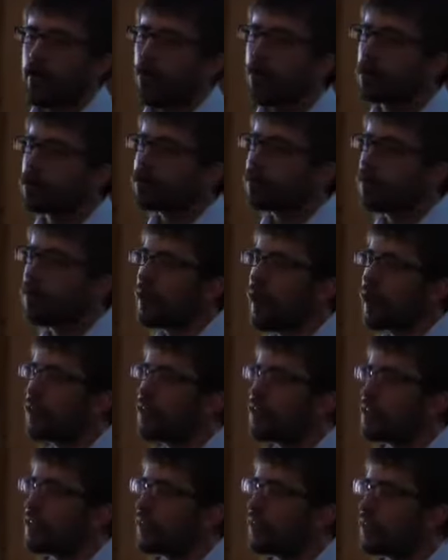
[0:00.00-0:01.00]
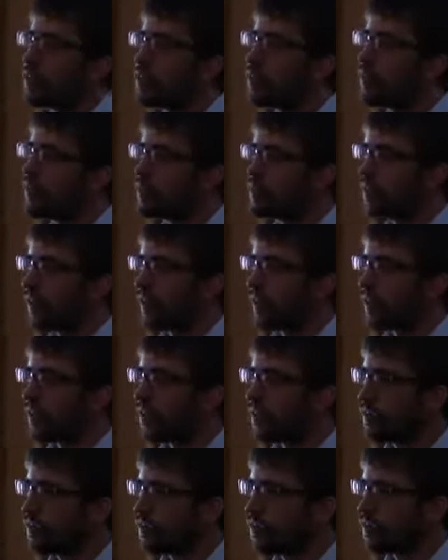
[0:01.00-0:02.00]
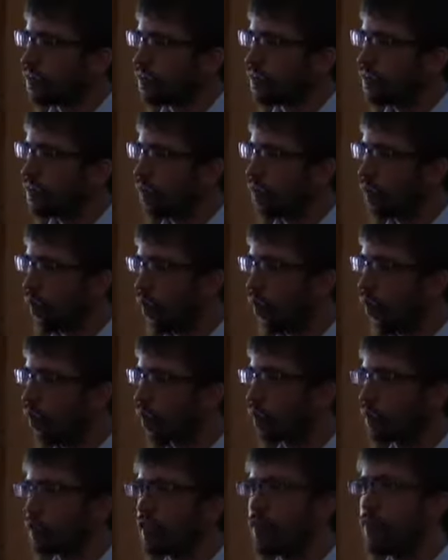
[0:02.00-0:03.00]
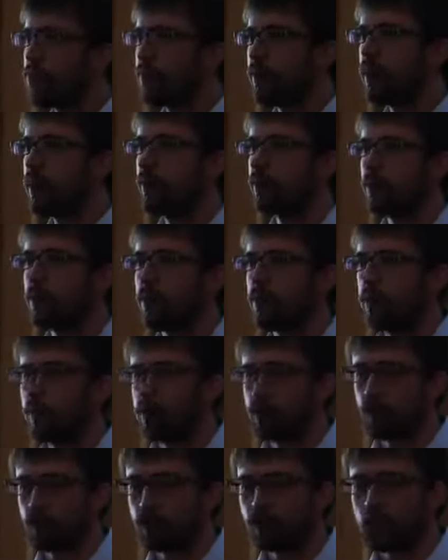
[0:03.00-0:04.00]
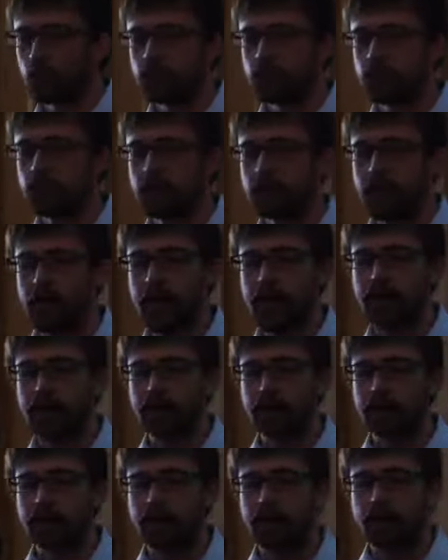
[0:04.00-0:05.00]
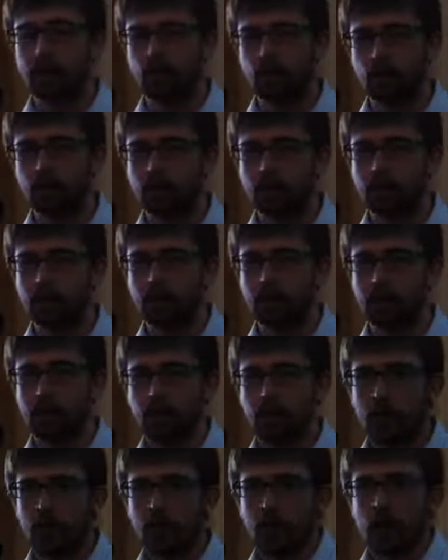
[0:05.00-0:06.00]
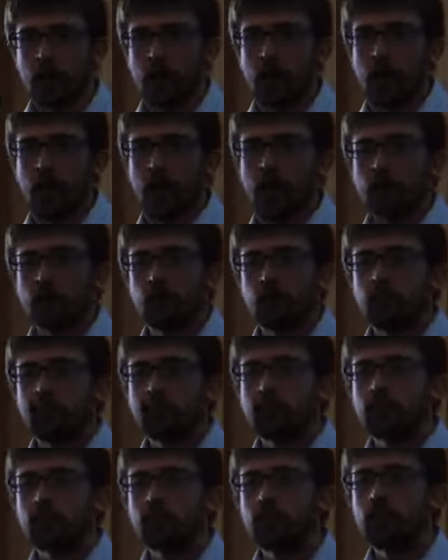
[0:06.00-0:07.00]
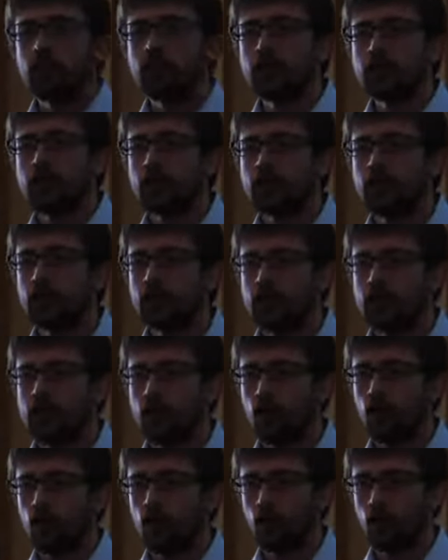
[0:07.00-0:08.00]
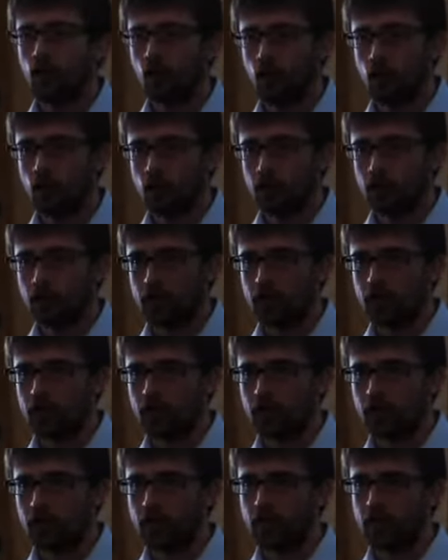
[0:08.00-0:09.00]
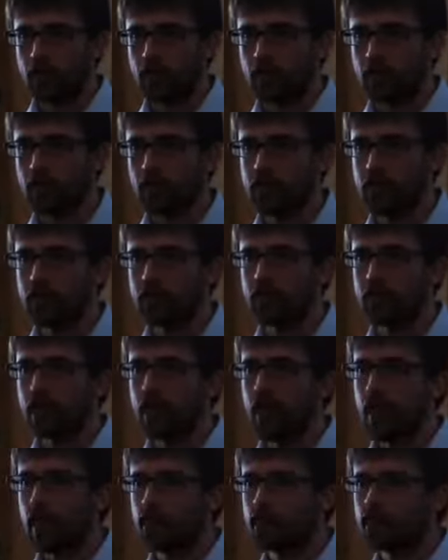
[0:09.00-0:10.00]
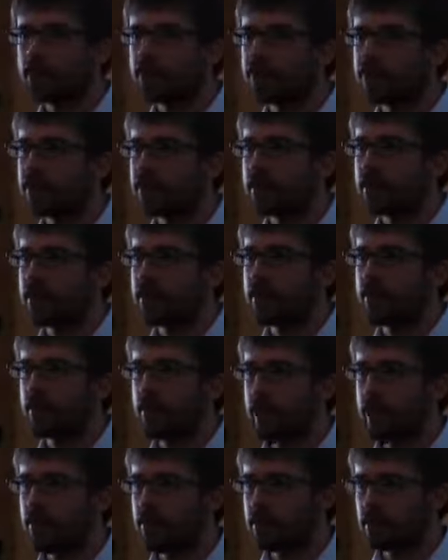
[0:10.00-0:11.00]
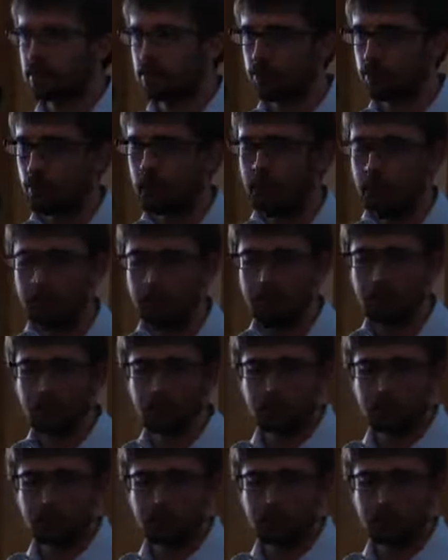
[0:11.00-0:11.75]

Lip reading: Once we had the team building, or our team built, and we were functioning as a team unit, as we started conducting our work, the element of the team came into play.